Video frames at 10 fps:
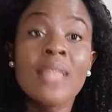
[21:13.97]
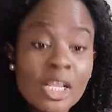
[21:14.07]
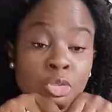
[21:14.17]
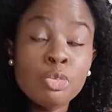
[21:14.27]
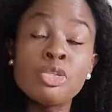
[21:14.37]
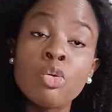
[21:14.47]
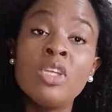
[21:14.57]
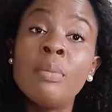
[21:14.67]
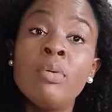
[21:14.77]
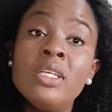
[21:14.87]
That's when you're supposed to call
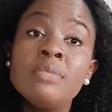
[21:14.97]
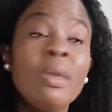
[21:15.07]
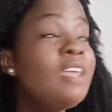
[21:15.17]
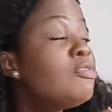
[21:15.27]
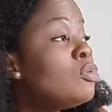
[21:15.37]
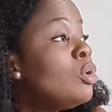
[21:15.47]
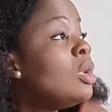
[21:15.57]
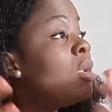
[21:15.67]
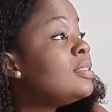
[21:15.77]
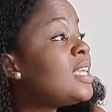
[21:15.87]
the police. But if you
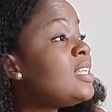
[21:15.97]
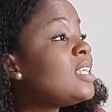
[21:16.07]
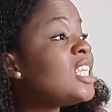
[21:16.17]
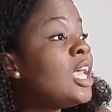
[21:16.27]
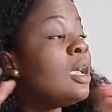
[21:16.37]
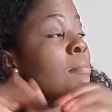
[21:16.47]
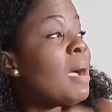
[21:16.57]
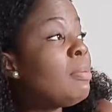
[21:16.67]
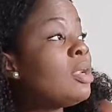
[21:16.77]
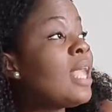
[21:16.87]
take it and say,
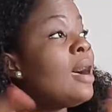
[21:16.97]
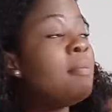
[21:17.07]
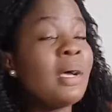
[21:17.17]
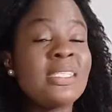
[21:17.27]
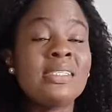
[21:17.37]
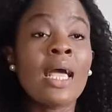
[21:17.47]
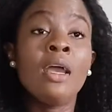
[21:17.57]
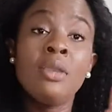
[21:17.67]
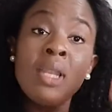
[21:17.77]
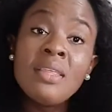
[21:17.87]
my brother, my sister,
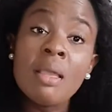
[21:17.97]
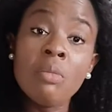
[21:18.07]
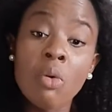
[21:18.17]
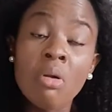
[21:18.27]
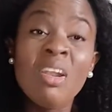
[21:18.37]
you let them go.